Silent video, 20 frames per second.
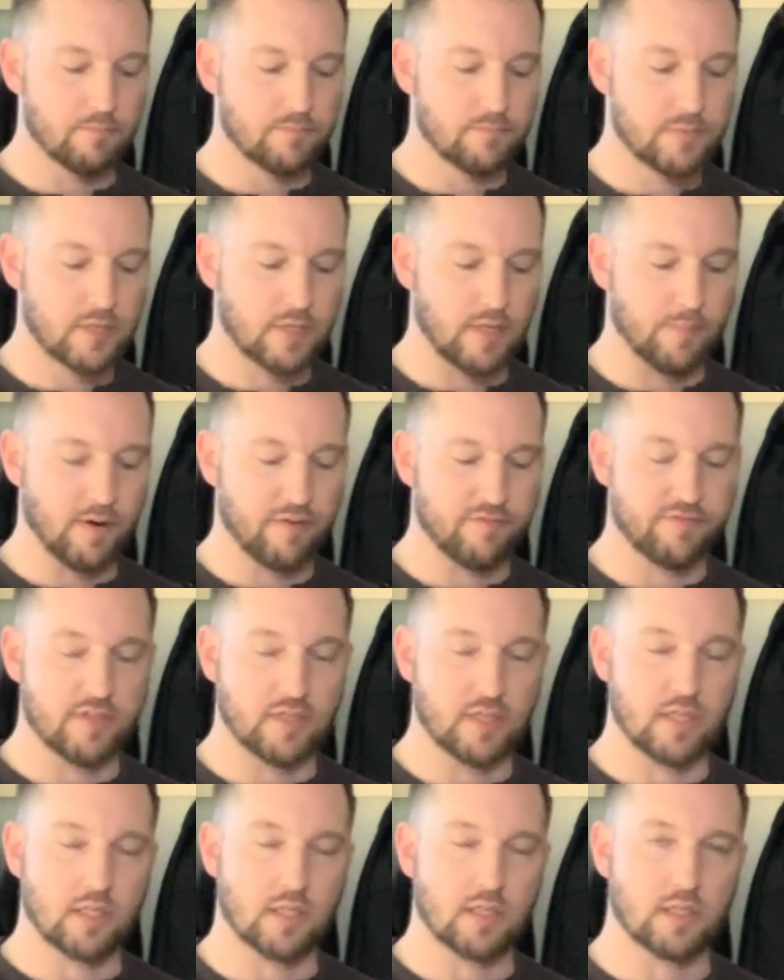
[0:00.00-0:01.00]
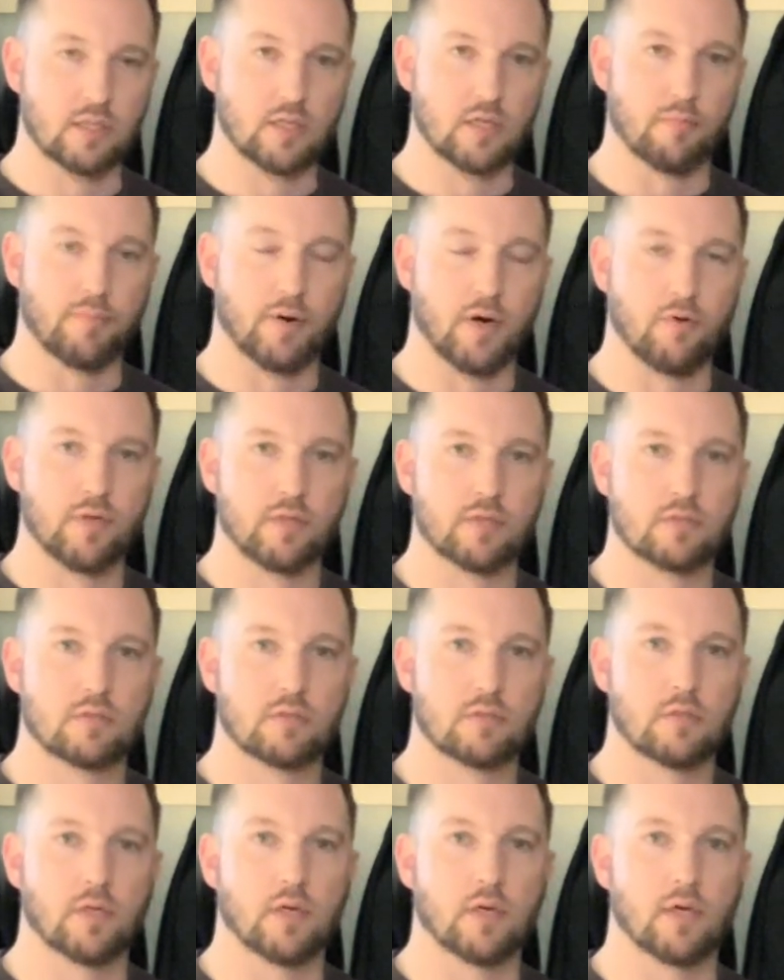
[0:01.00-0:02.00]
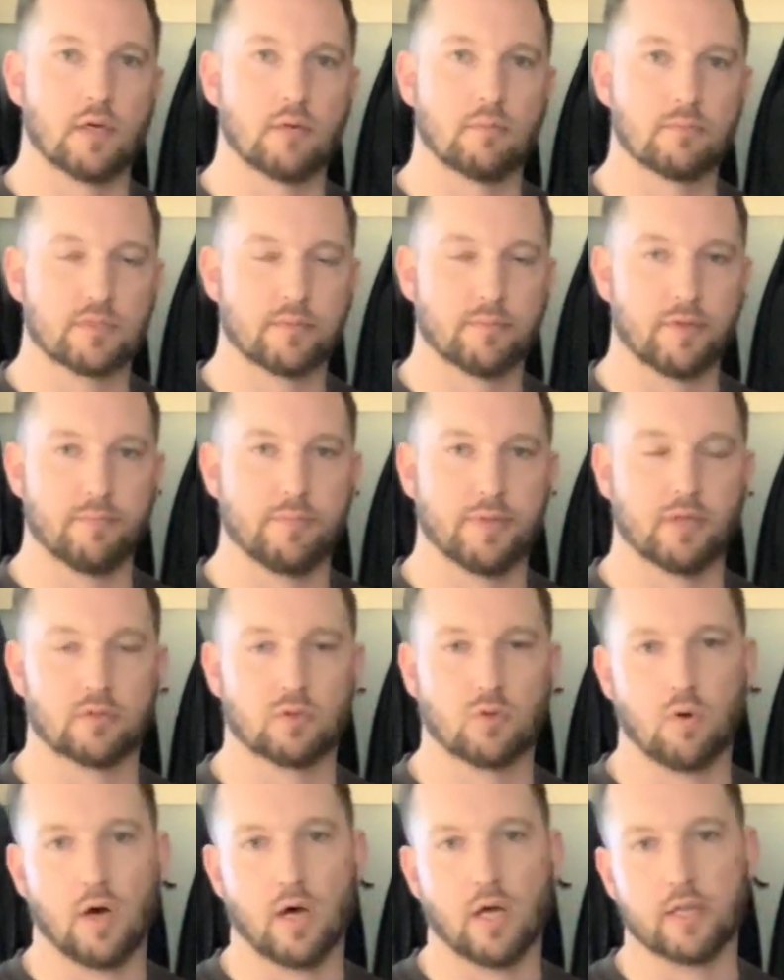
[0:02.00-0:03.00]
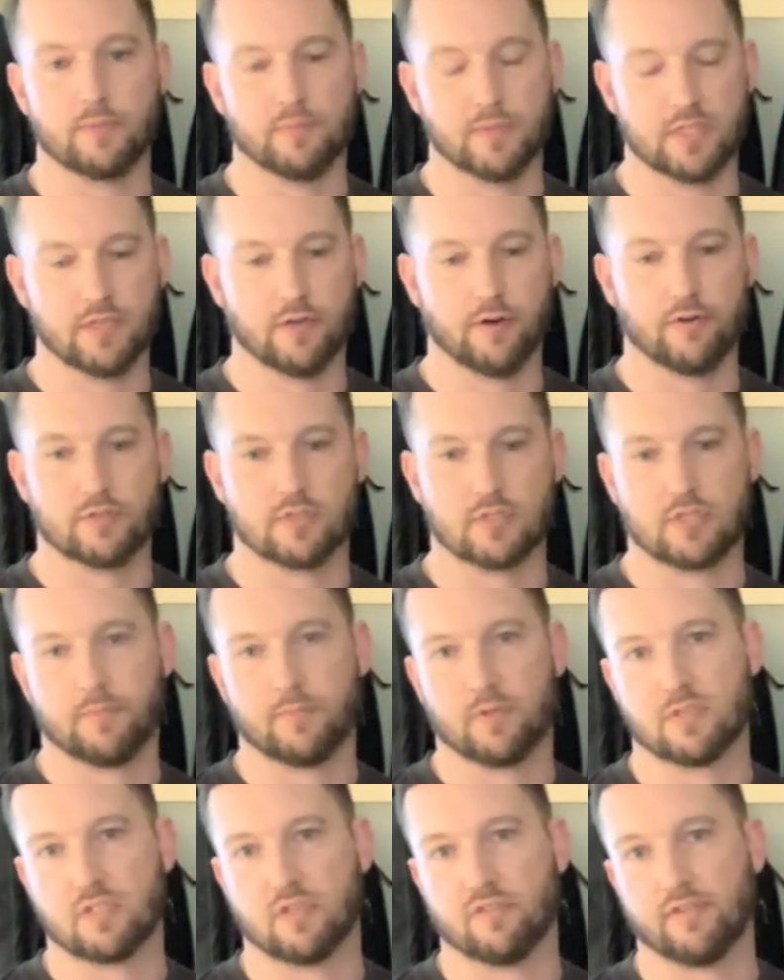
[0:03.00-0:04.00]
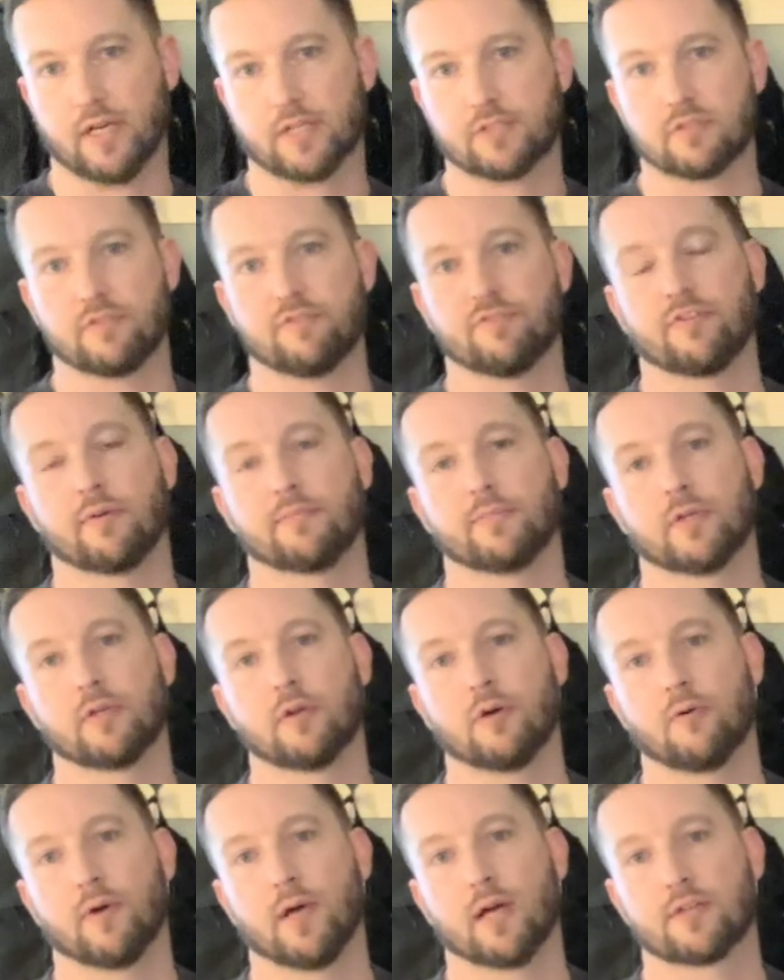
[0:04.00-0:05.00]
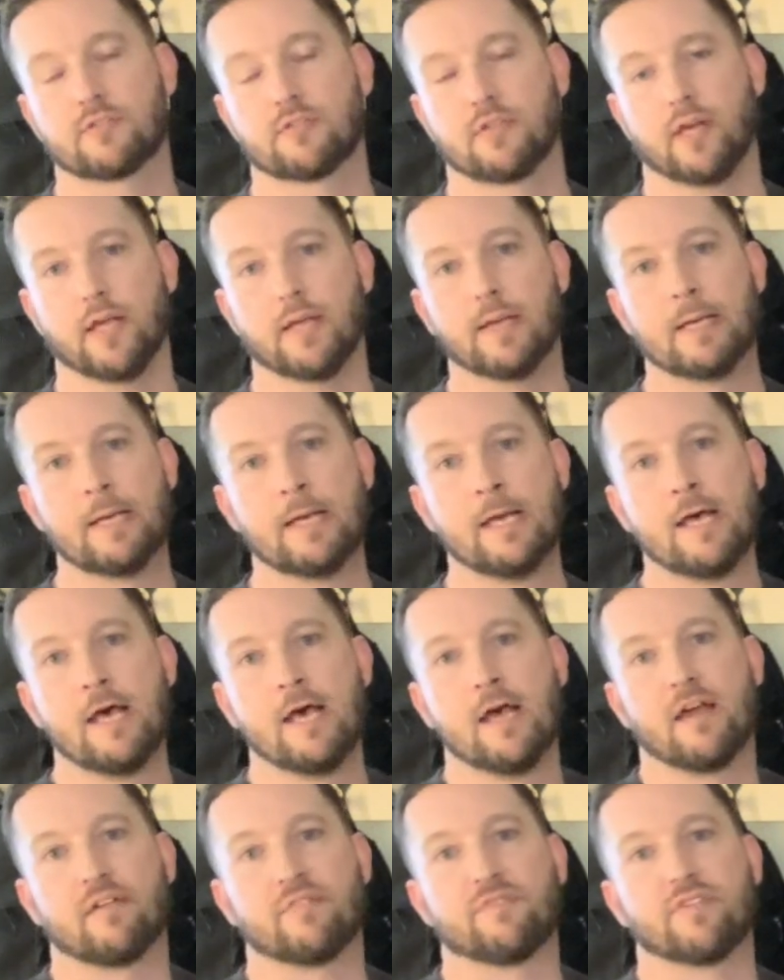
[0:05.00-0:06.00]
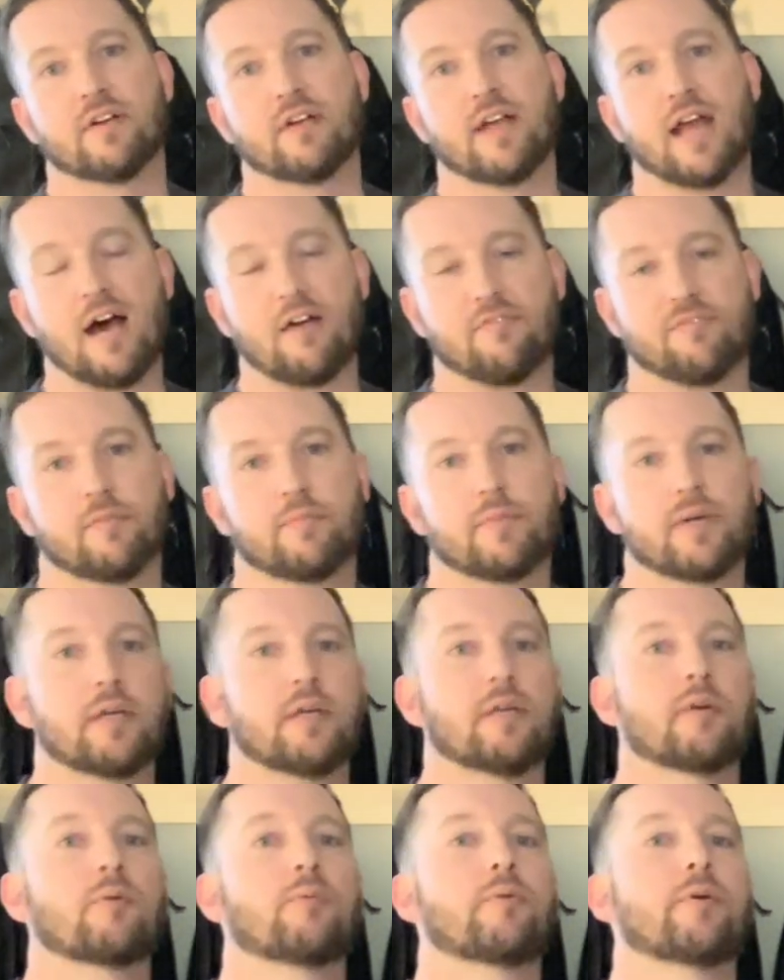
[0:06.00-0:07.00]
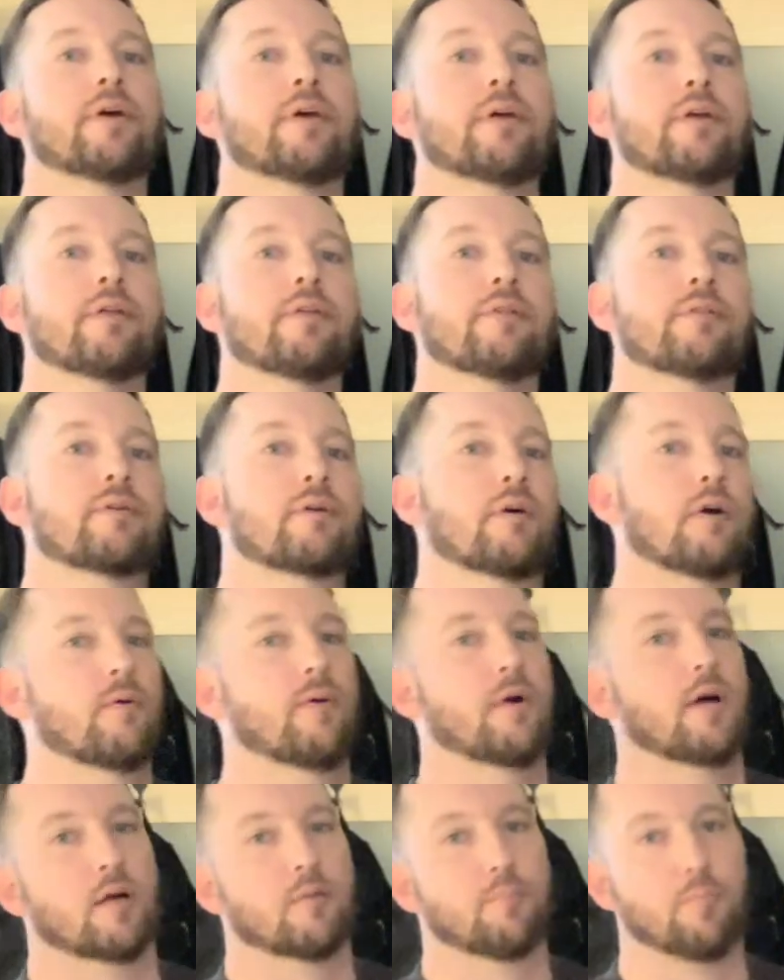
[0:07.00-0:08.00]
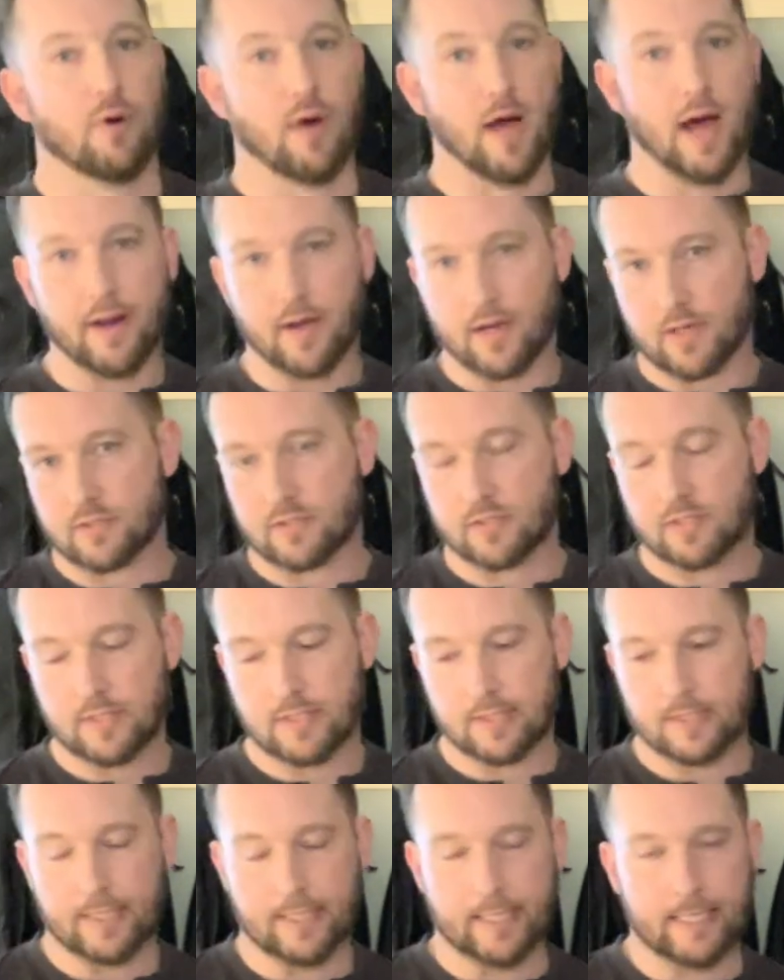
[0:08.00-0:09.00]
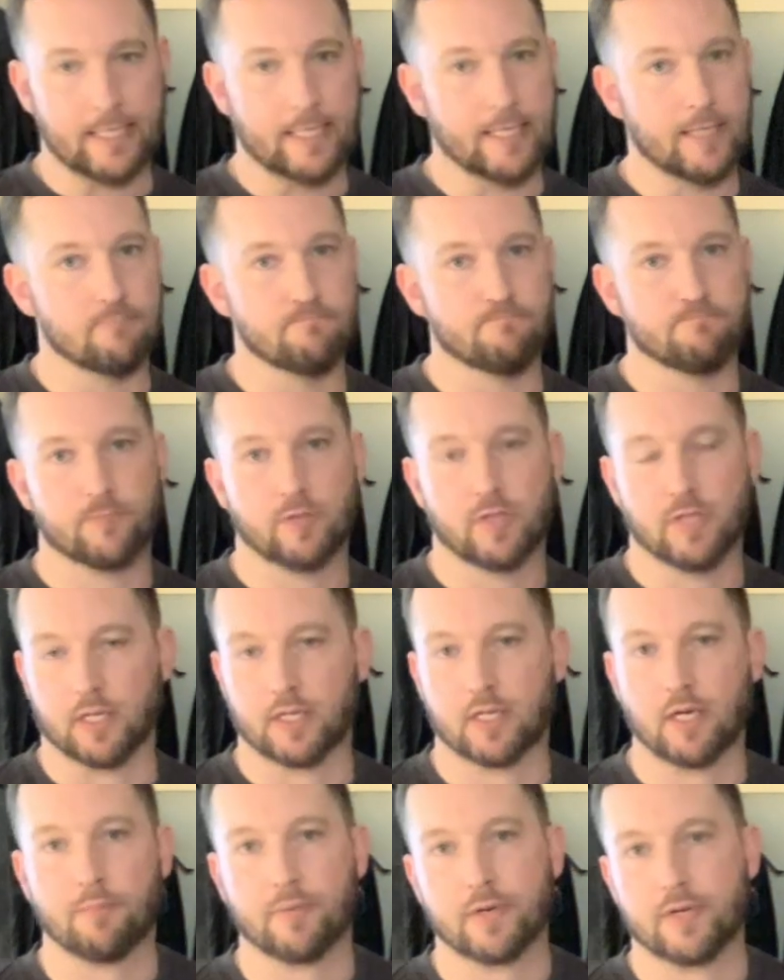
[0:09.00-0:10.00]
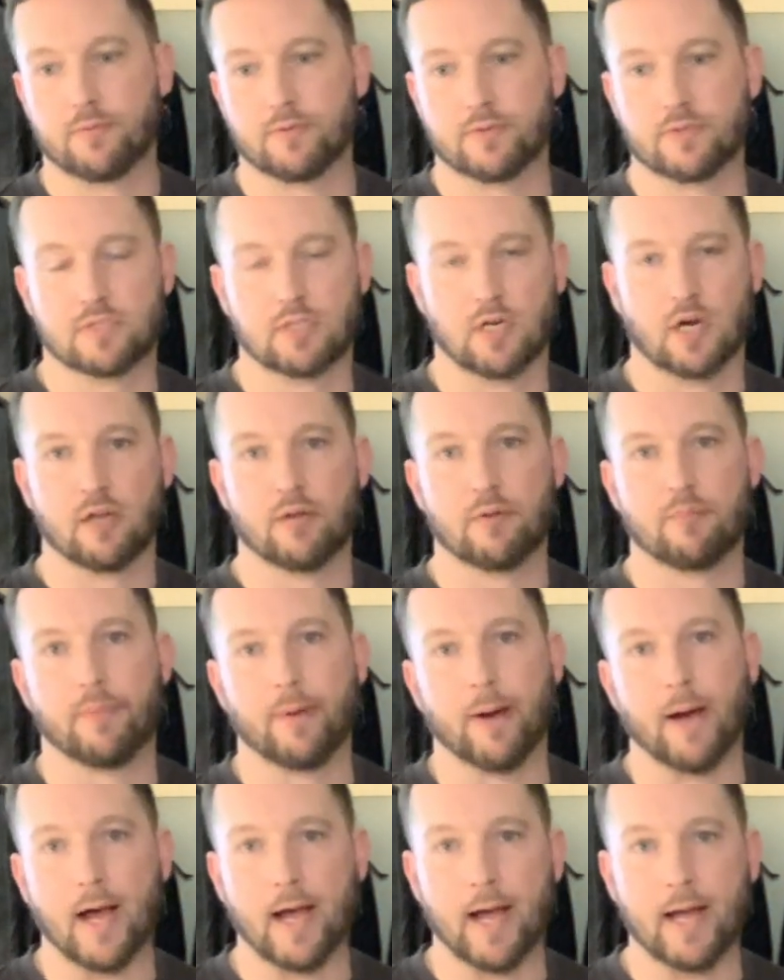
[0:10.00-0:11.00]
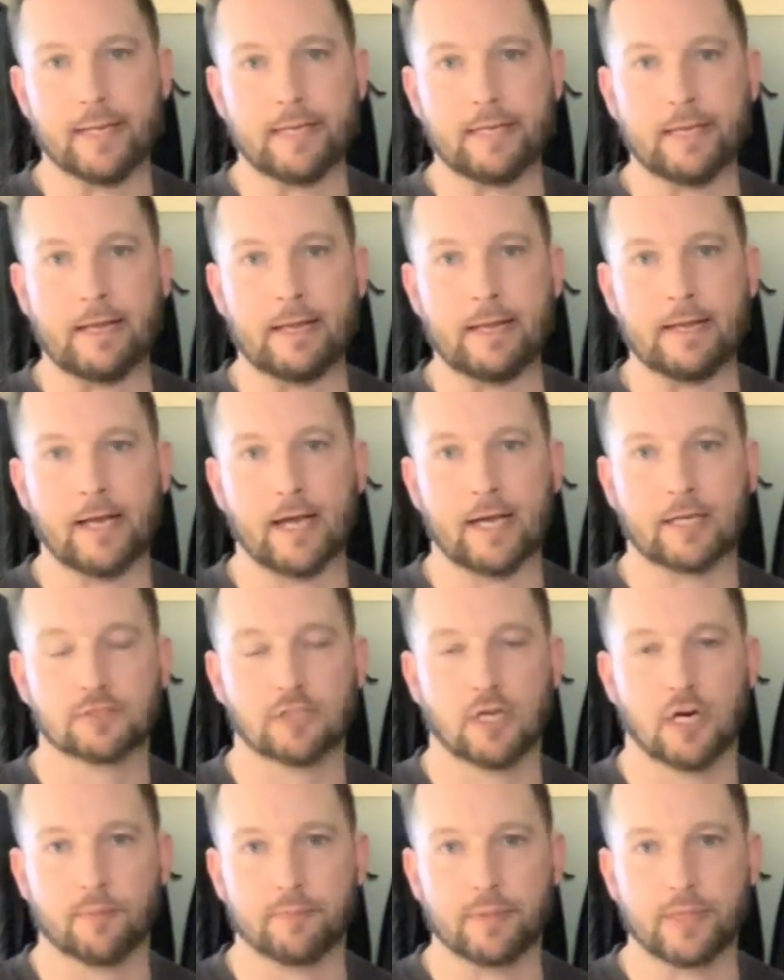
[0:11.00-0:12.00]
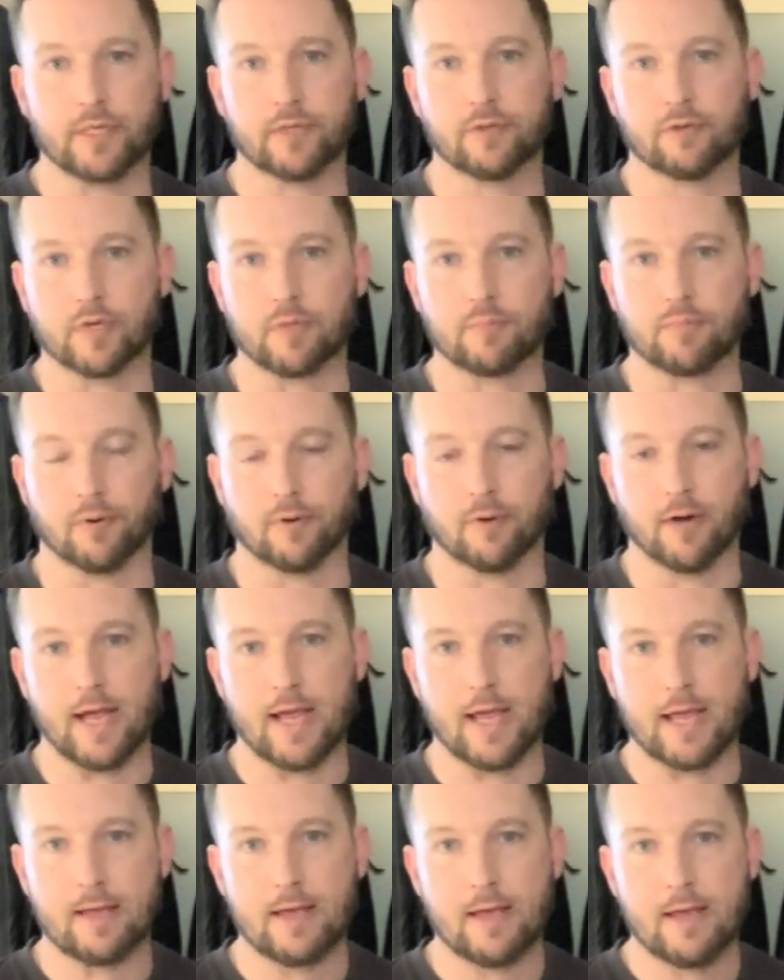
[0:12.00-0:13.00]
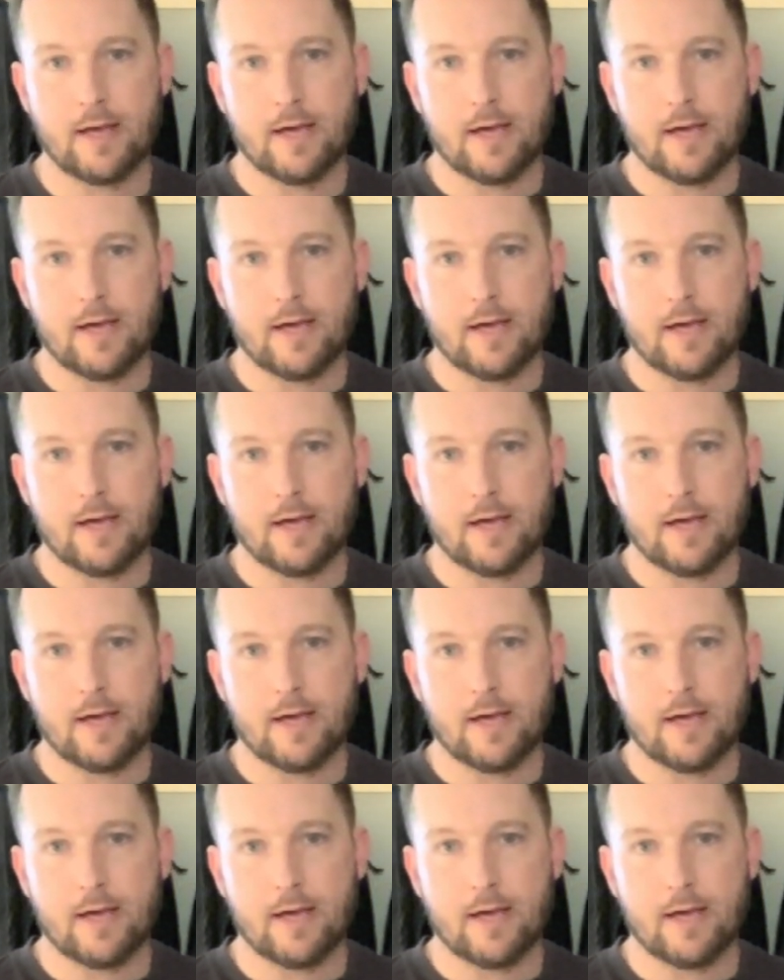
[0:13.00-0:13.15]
some of the components, some of the build quality materials, and some of the stuff actually from the Goruck site. If you're not familiar with Goruck products, the company was started by an ex-Army Green Beret.